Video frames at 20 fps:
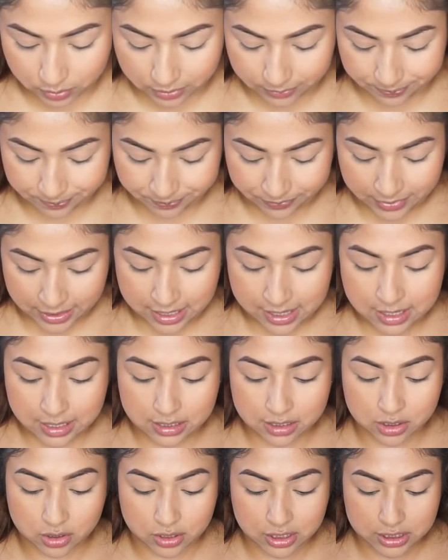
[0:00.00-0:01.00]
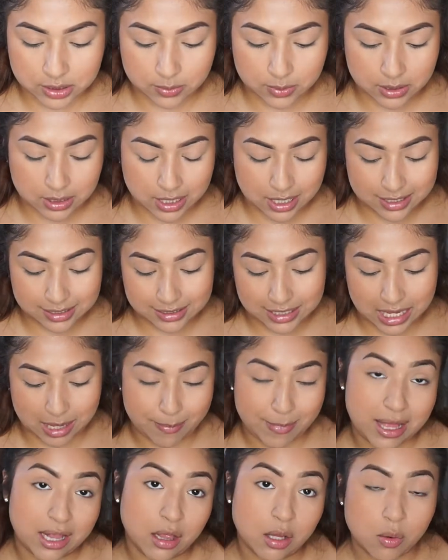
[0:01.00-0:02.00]
one. So this one is the
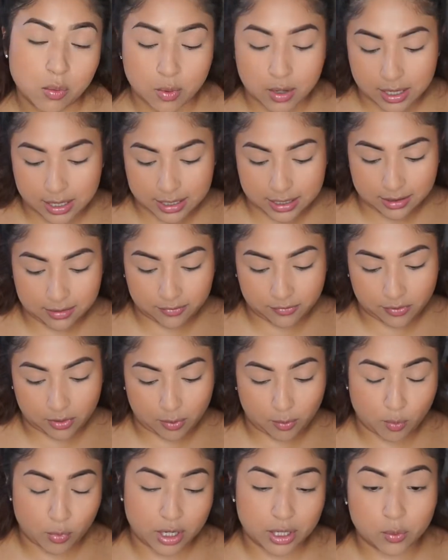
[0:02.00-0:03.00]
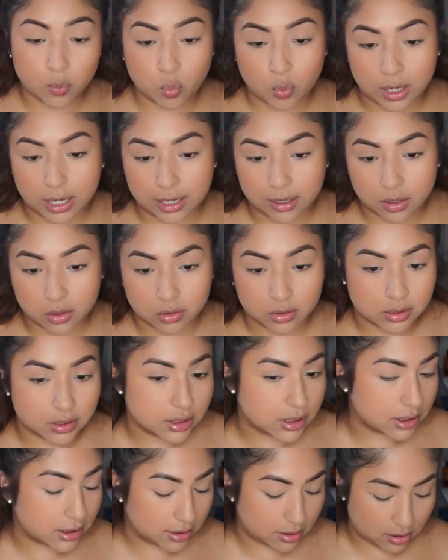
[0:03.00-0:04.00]
Mellow Wine from Wet n
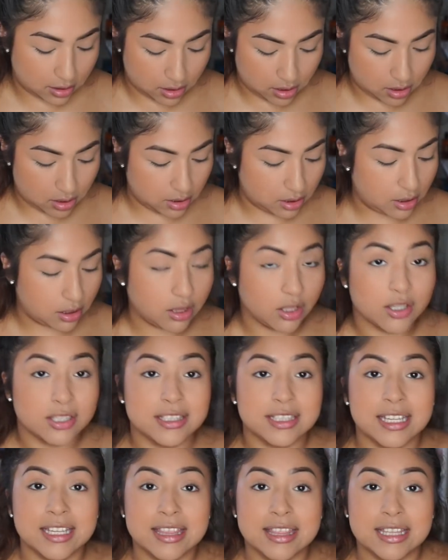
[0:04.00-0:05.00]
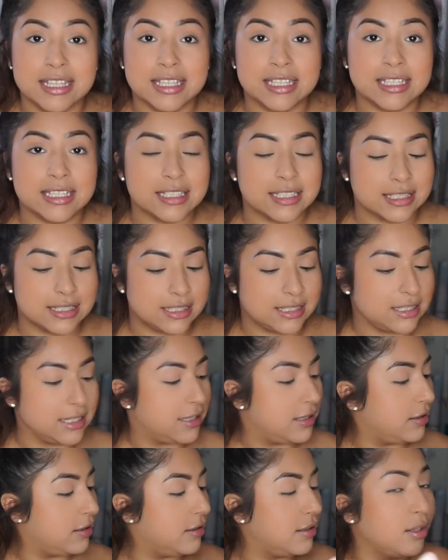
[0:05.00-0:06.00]
Wild. Looks like this.
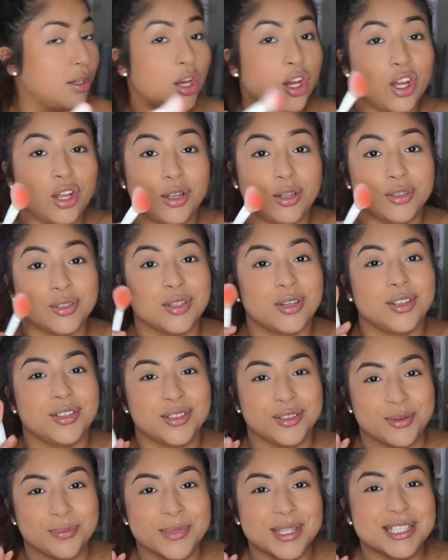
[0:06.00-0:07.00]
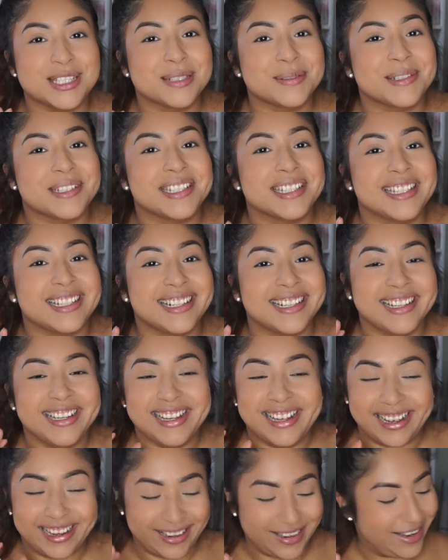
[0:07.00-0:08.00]
Don't be intimidated.
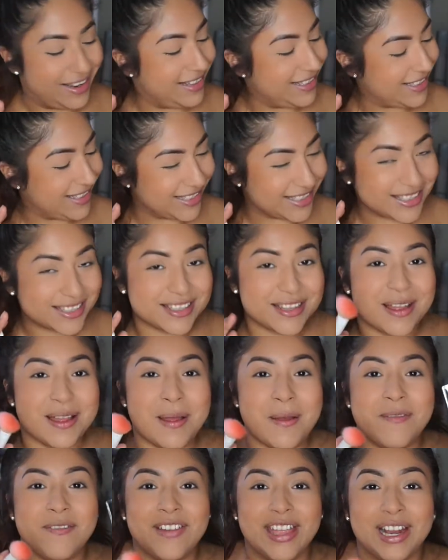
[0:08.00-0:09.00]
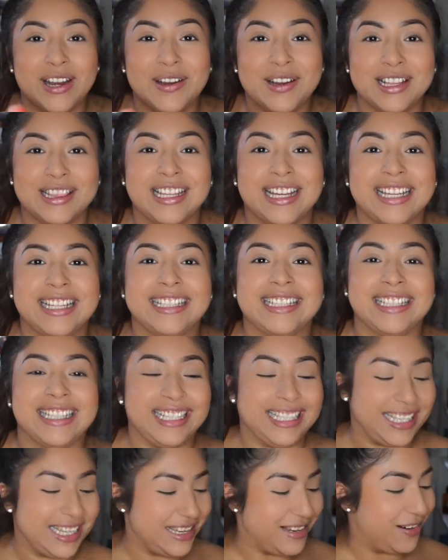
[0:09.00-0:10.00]
Just very
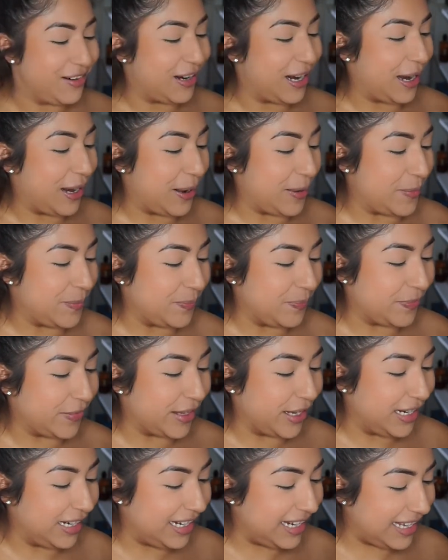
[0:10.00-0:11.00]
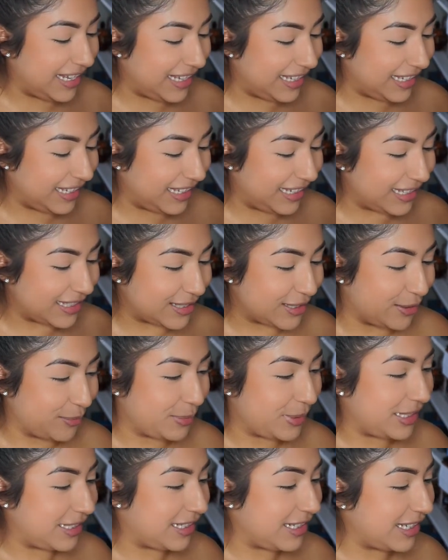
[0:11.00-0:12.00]
lightly grab a little
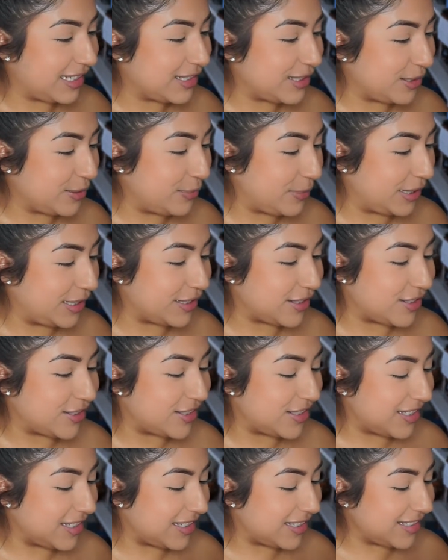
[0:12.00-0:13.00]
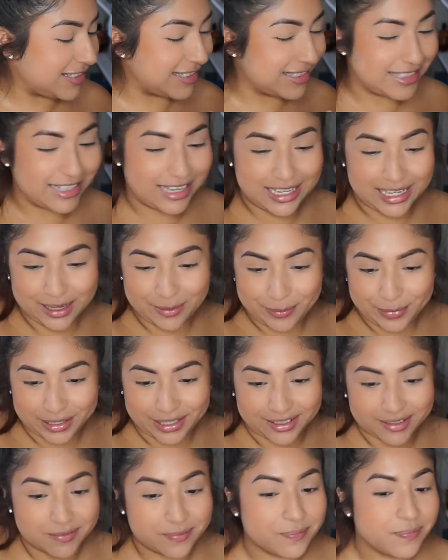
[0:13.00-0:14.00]
bit, not too much, just a tiny
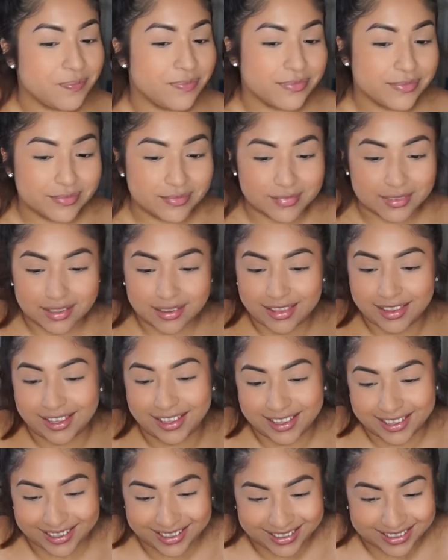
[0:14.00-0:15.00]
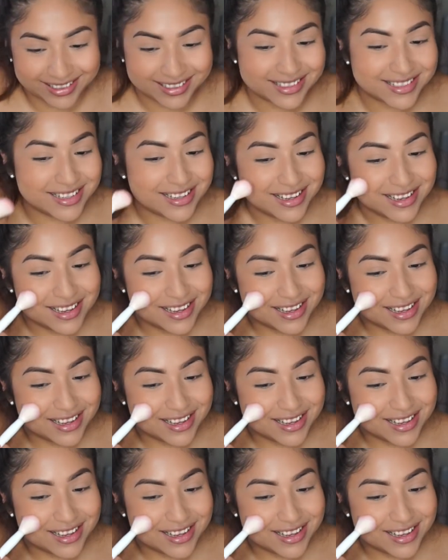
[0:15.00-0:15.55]
bit. And then